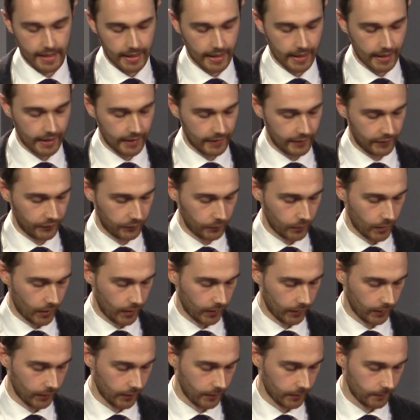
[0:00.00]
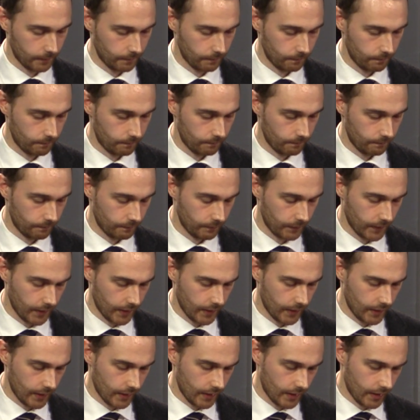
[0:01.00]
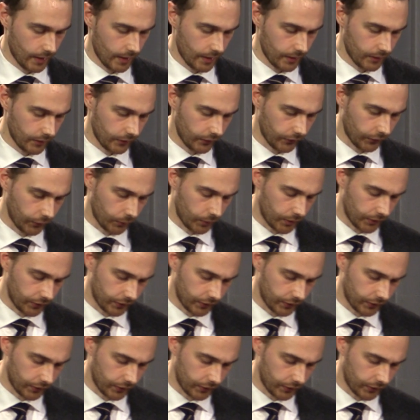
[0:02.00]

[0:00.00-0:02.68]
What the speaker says: and his work? So